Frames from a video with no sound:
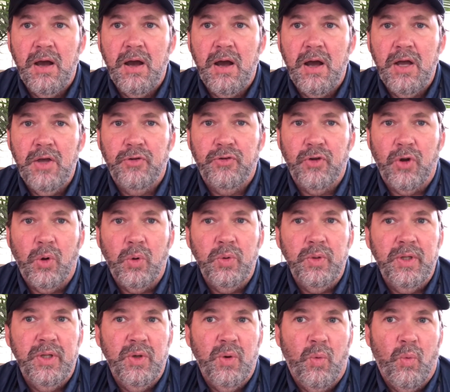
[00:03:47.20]
Is it
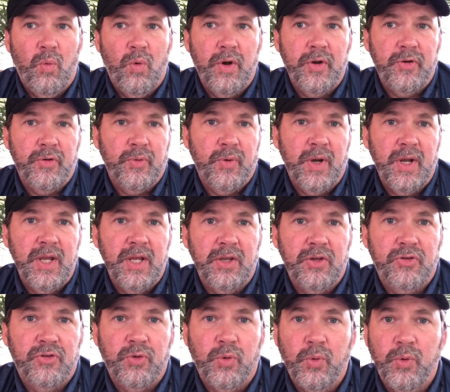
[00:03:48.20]
only one
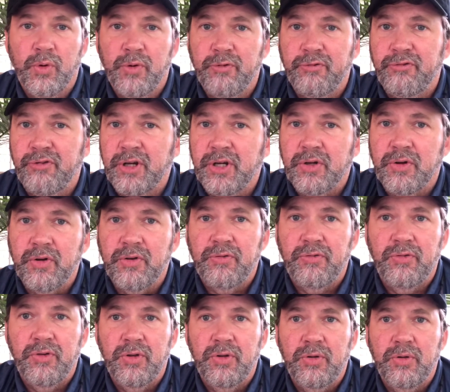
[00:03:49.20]
race or very
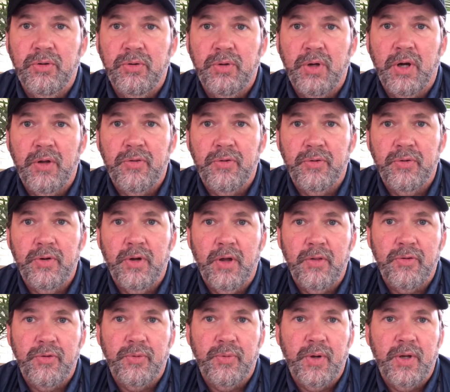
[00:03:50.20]
few
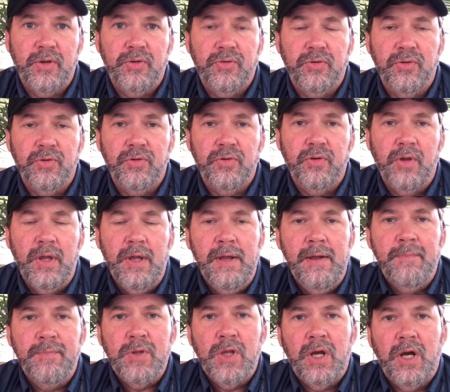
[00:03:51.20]
other races?
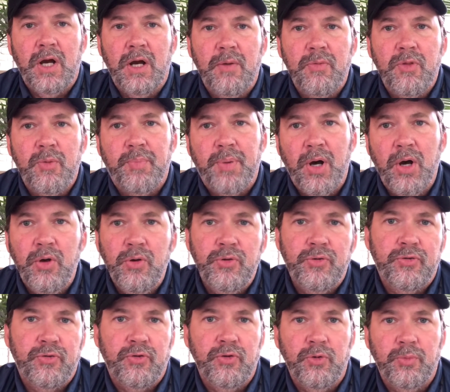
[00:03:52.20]
The
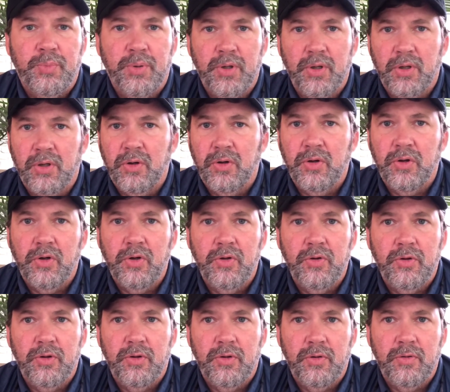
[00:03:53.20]
posts you pick on
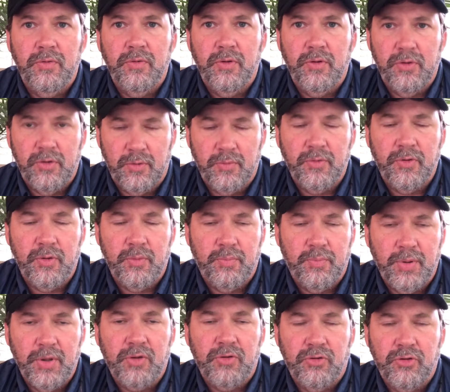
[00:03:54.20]
the
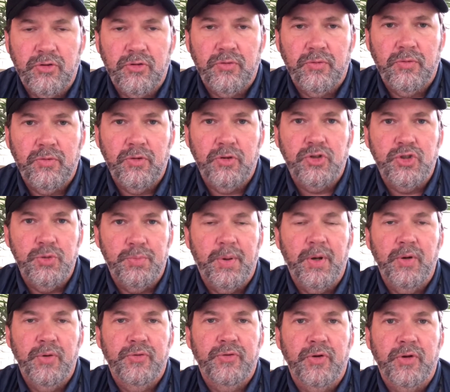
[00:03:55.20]
pics that you
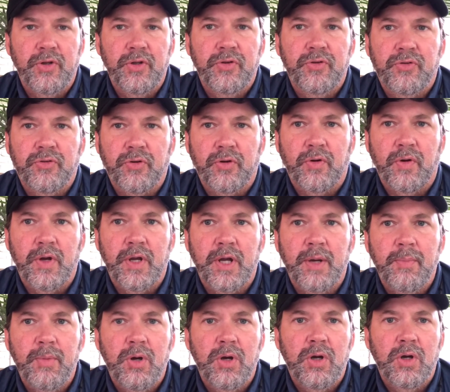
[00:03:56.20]
post on
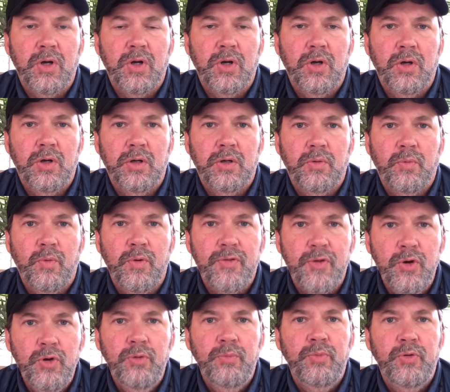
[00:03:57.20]
Instagram, with
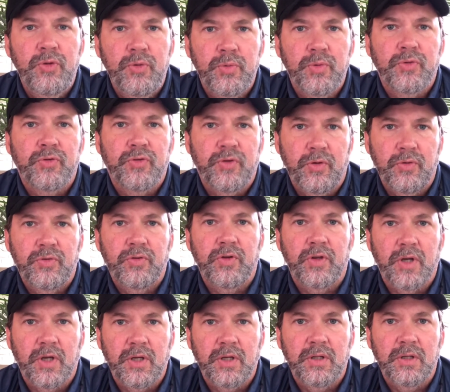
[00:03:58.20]
whom do you
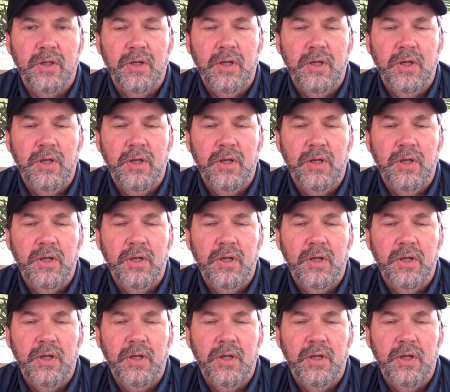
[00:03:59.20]
associate?